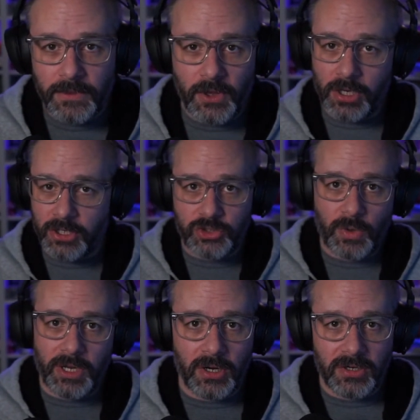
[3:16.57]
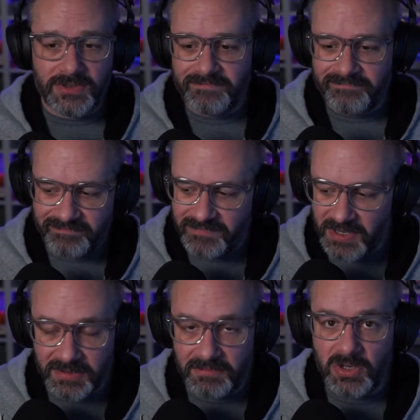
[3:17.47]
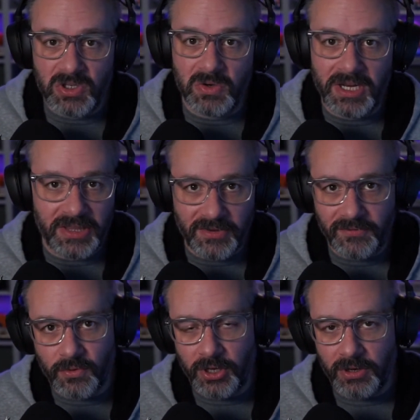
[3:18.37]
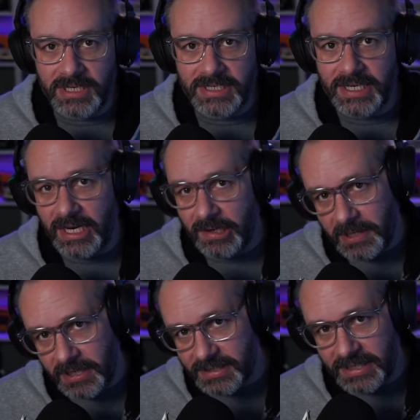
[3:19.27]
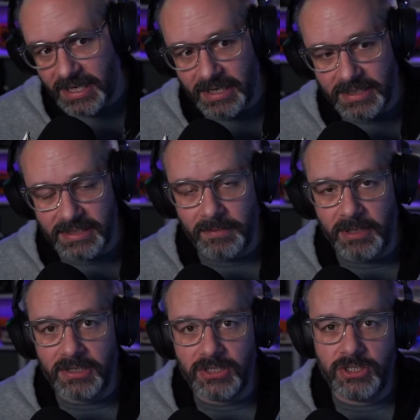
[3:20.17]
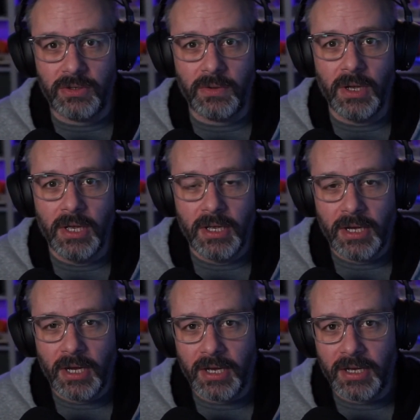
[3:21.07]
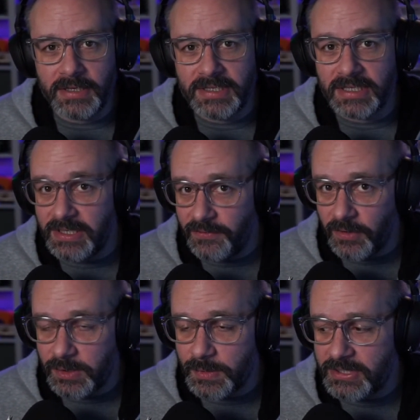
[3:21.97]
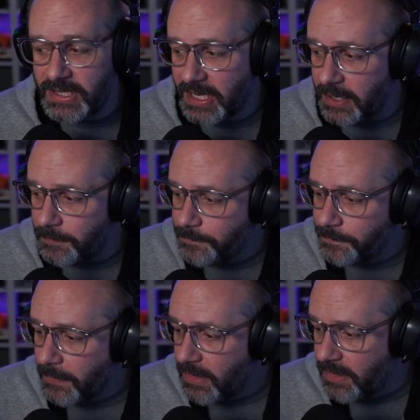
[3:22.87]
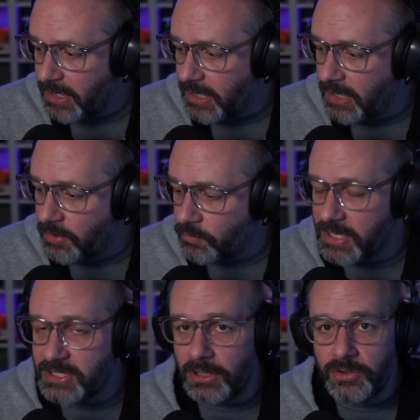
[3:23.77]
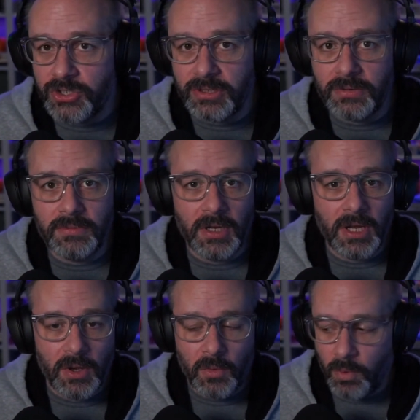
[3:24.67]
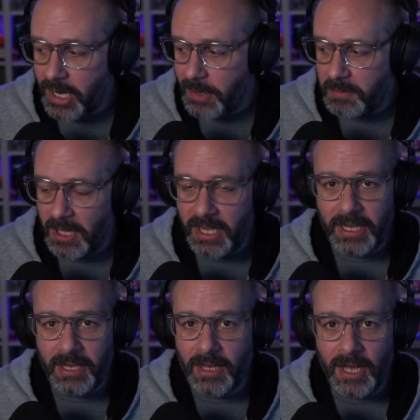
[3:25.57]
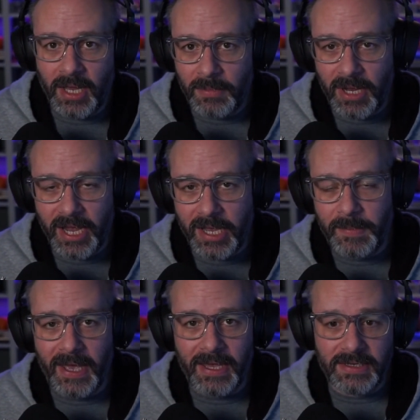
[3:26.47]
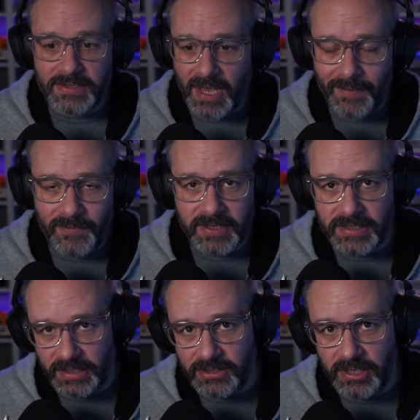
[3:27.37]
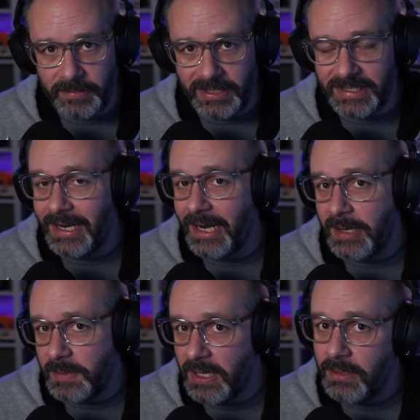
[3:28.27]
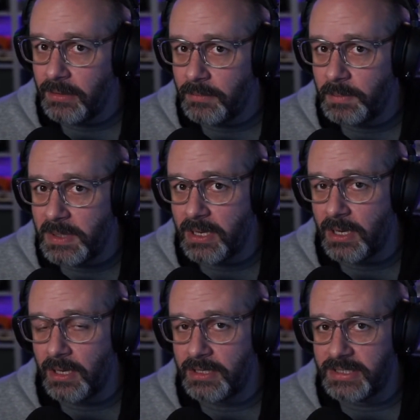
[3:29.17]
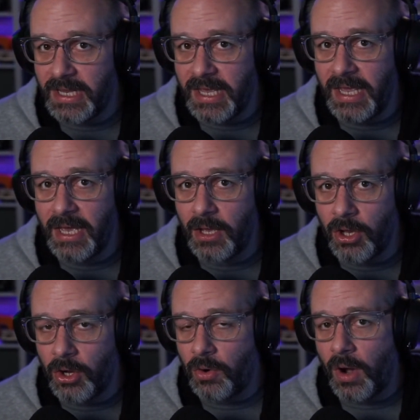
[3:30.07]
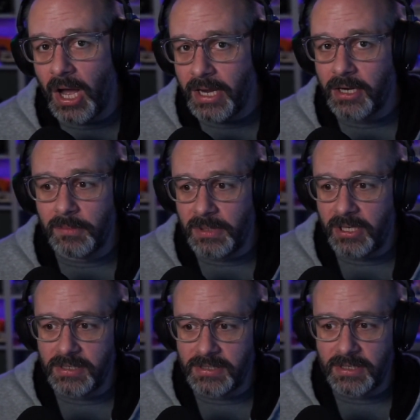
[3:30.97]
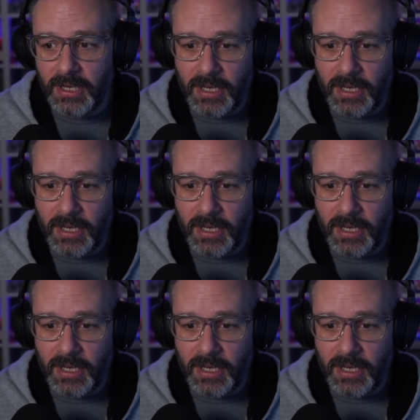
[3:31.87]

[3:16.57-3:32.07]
the 120 hertz doesn't do anything for you on Stadia because Stadia is limited to uh, 60 frames per second. The resolution when I play on my iPad is obviously it's going to be 1080p because it can't go higher because